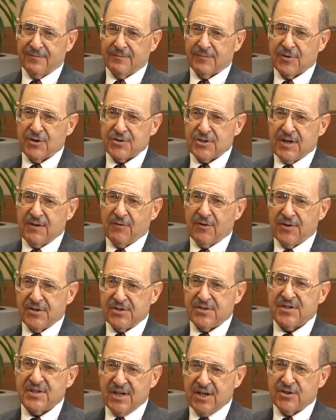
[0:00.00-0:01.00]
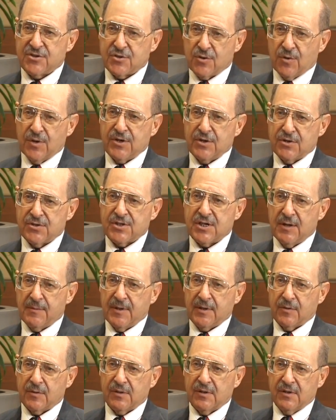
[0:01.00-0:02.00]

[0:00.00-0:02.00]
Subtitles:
Because you have all these things growing in your stomach.